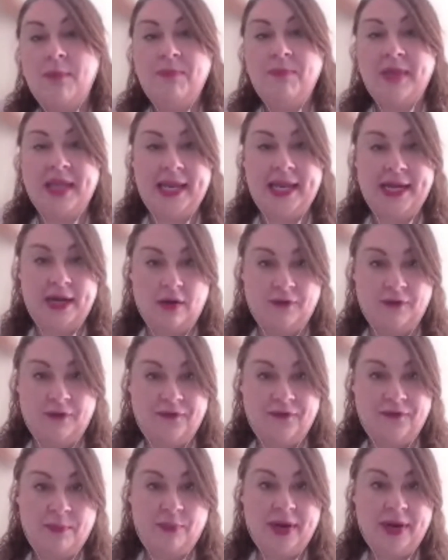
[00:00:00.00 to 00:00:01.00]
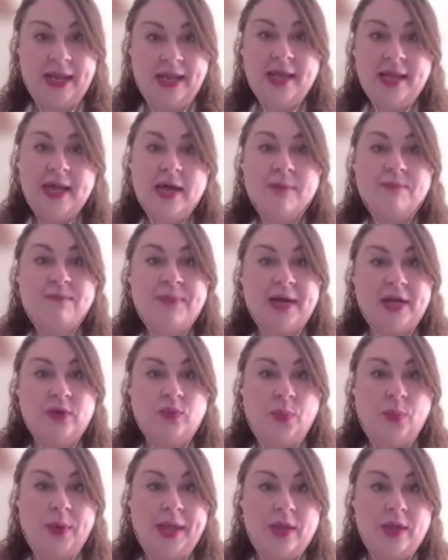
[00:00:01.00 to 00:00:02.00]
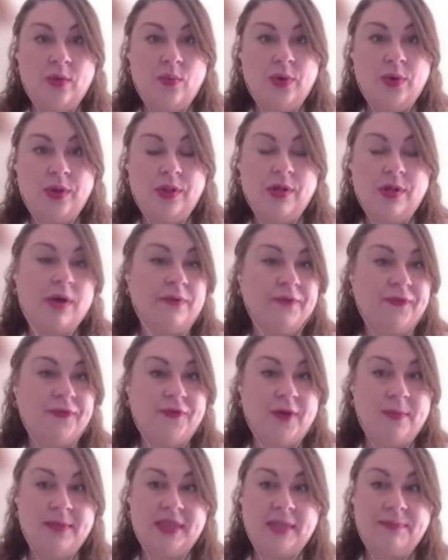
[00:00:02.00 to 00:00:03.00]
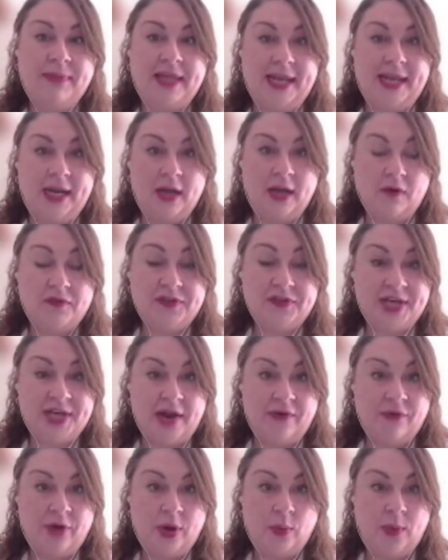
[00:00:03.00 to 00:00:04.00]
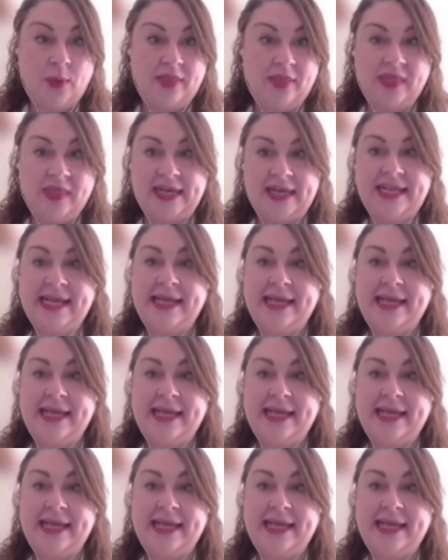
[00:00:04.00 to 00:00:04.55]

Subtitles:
beginning of February, but we will confirm at the beginning of January when that